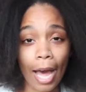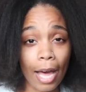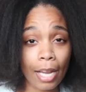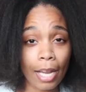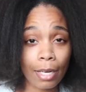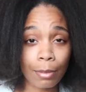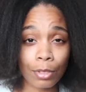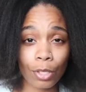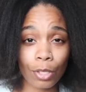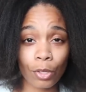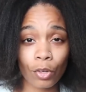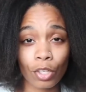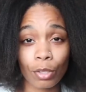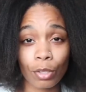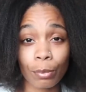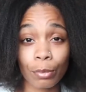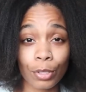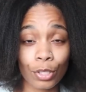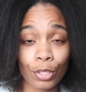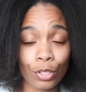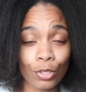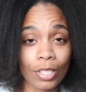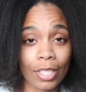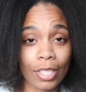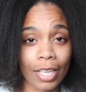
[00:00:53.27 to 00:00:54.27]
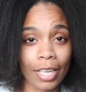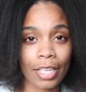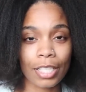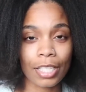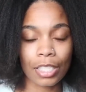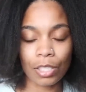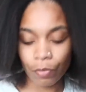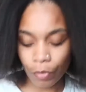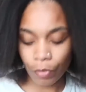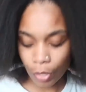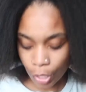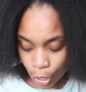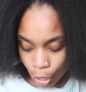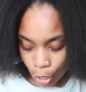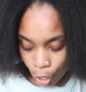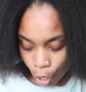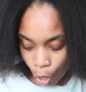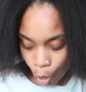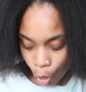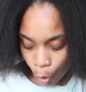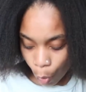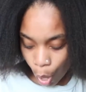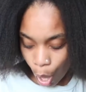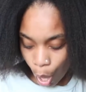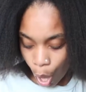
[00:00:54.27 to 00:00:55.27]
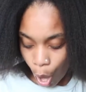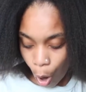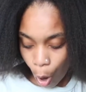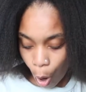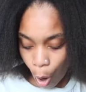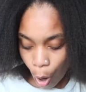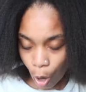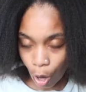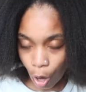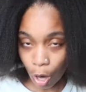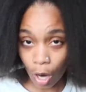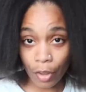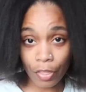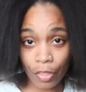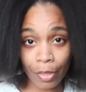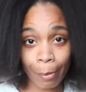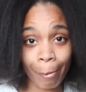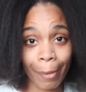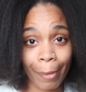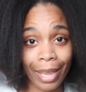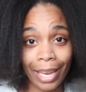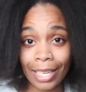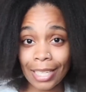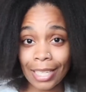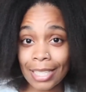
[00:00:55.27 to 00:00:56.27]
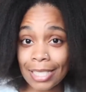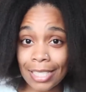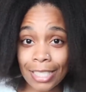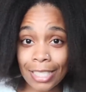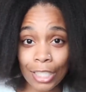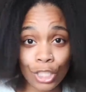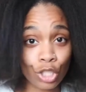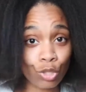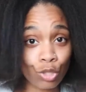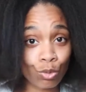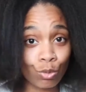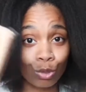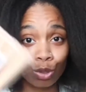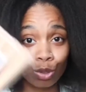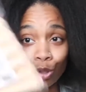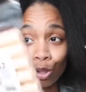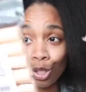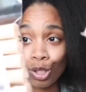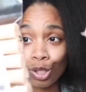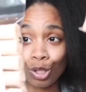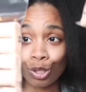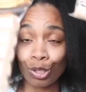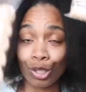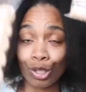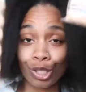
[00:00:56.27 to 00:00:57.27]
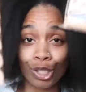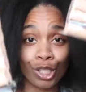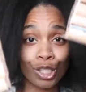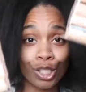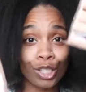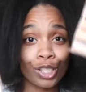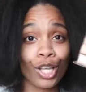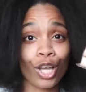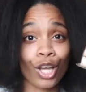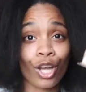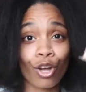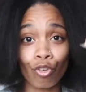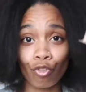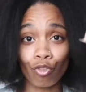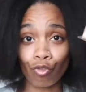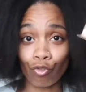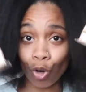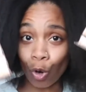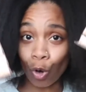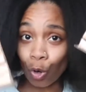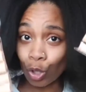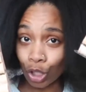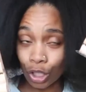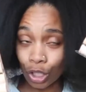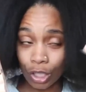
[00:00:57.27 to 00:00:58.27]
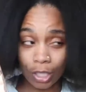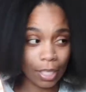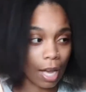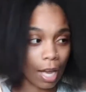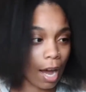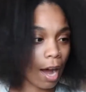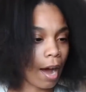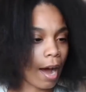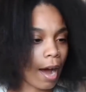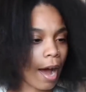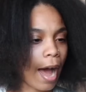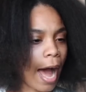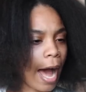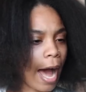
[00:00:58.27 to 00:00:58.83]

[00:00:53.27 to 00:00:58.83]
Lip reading: items I'm going to be using in this video are the main essentials rollers, y'all.